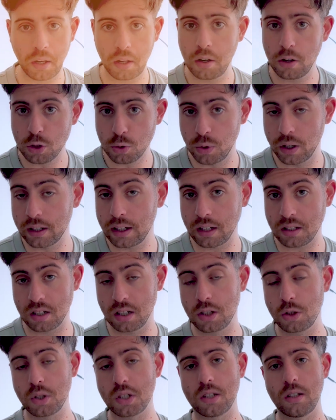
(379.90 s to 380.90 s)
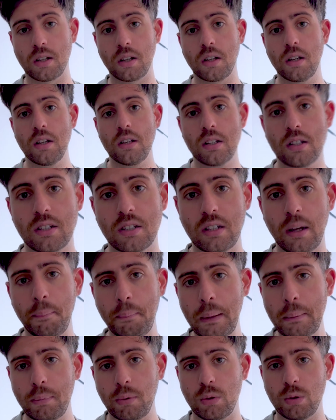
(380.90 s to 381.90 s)
here's where it gets interesting some
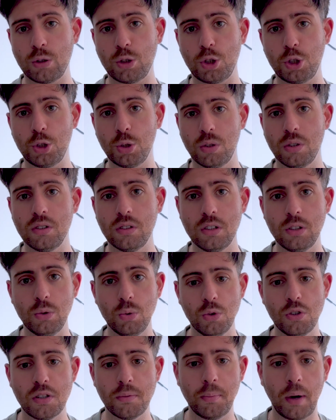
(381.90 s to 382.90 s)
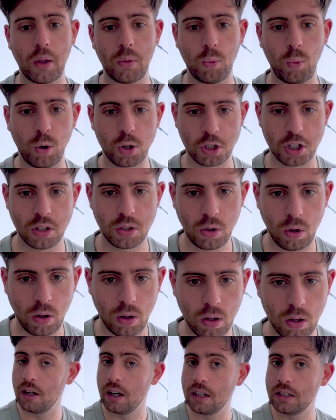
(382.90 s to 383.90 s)
people shouldn't use mouthwash at
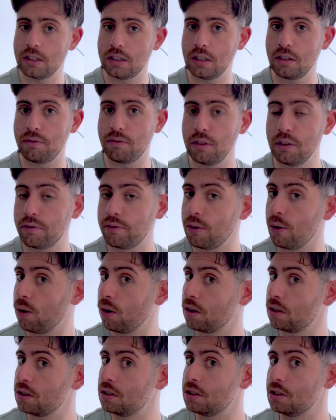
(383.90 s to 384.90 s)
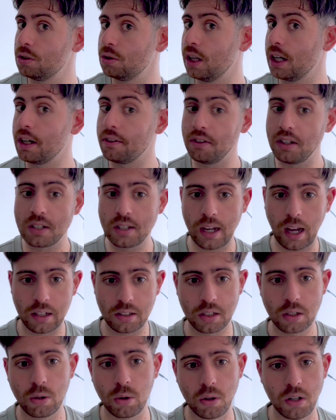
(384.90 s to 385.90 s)
all. And if you fall into any of these
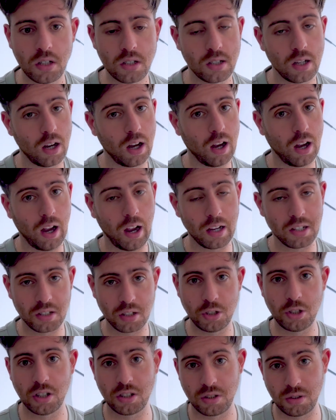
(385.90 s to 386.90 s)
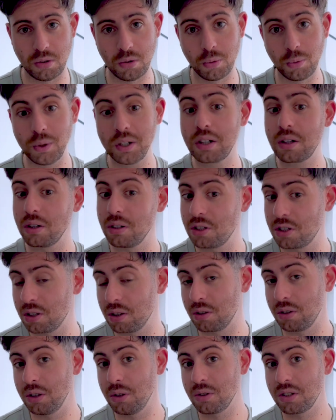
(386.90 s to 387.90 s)
categories, I suggest you
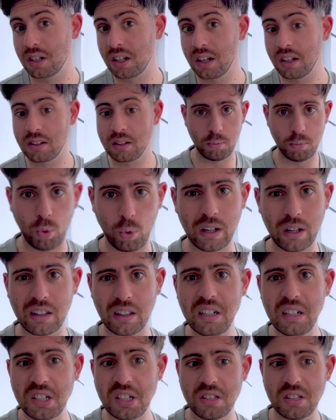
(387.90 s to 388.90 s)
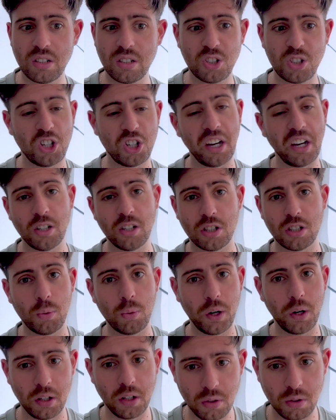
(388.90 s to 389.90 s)
reconsider using it or at least change the
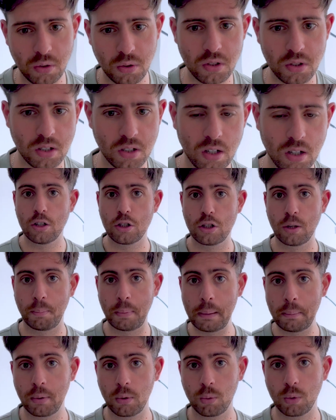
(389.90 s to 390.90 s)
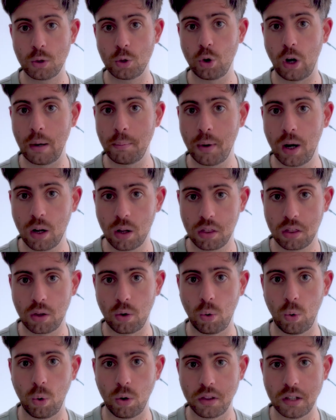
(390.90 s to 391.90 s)
way you use it. So people with dry mouth,
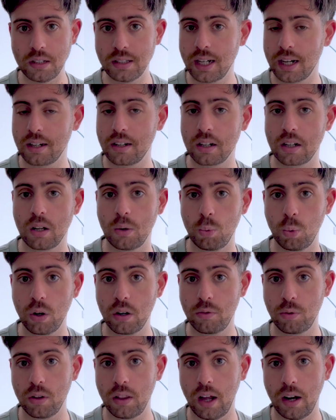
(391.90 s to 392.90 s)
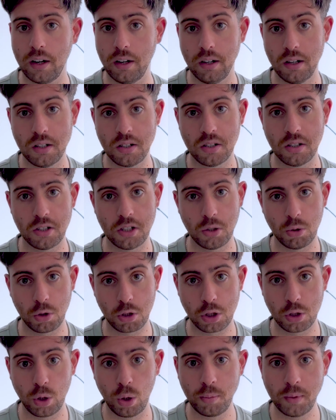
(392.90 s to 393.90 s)
or the technical word for that is
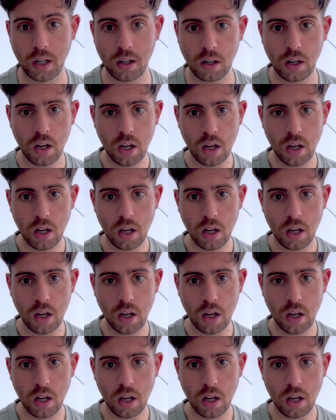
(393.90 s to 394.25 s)
xerostomia.